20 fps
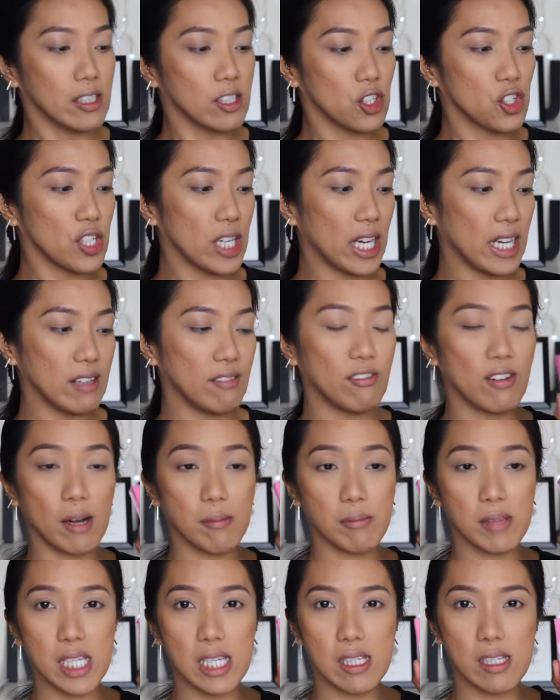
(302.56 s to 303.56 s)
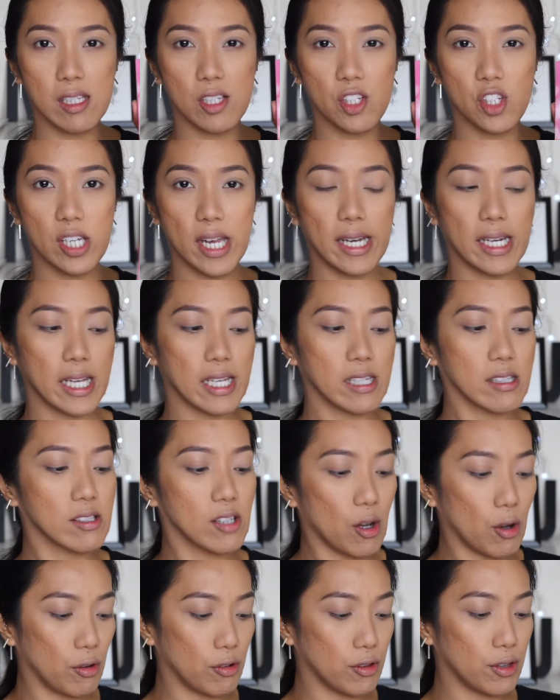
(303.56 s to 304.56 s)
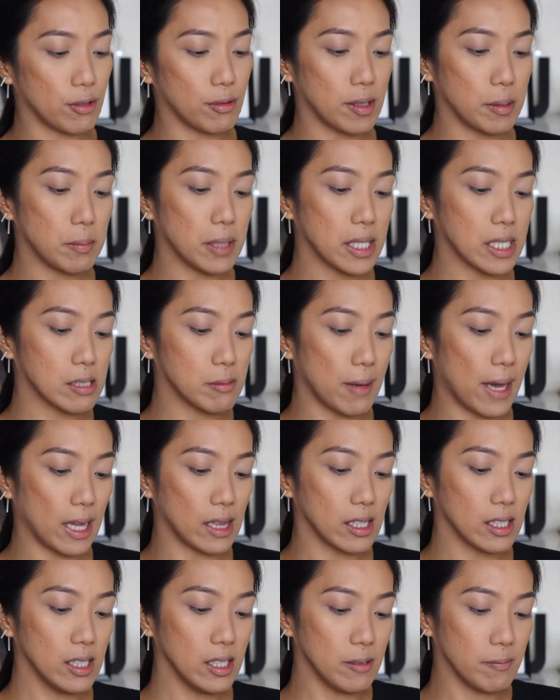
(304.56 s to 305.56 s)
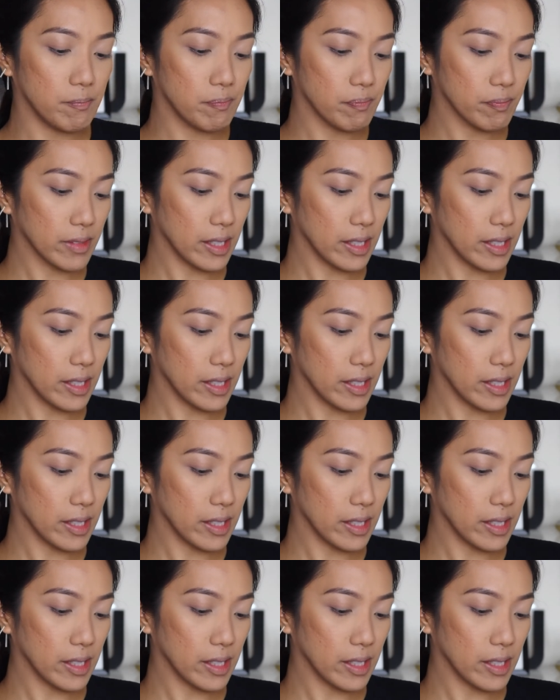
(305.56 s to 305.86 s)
the shade from the ShaNXO The Remix palette.